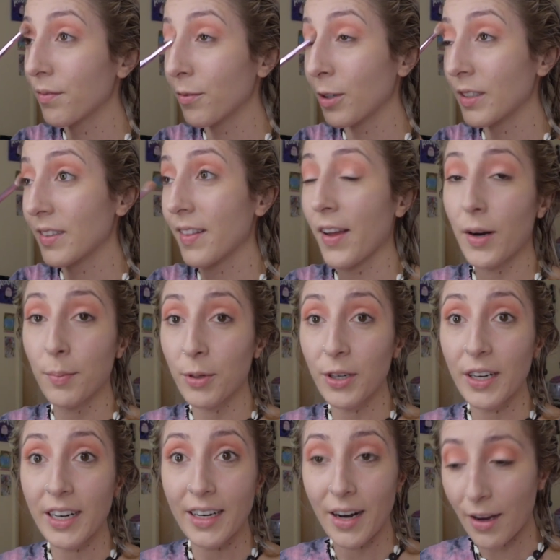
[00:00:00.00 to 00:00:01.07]

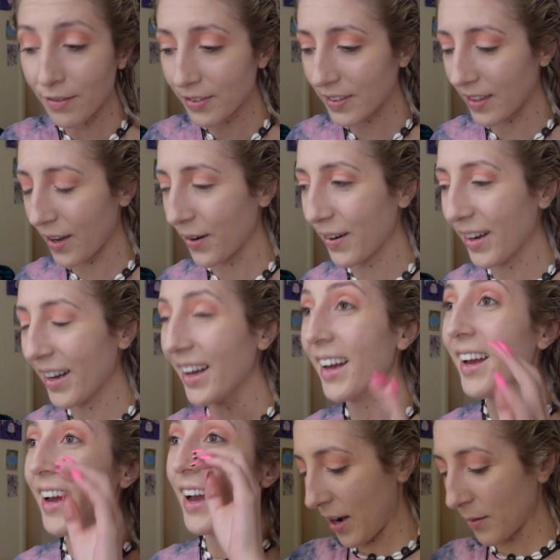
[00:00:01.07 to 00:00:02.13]
therapeutic enough. So
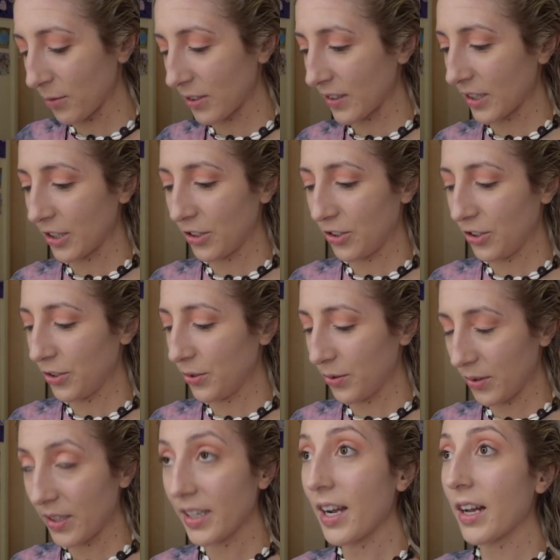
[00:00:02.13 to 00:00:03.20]
now I'm just gonna
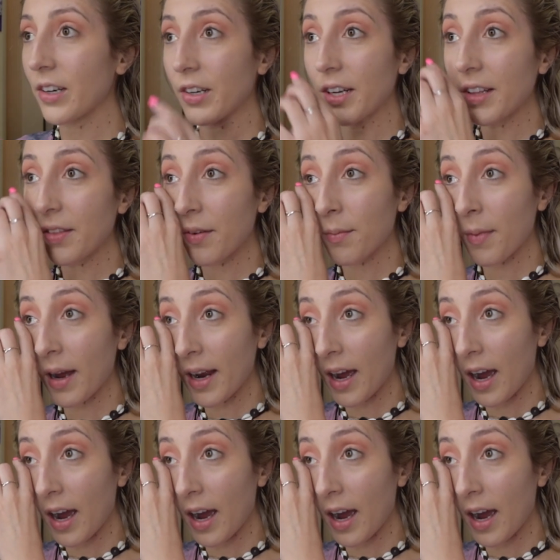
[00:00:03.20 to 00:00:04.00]
do the underneath of my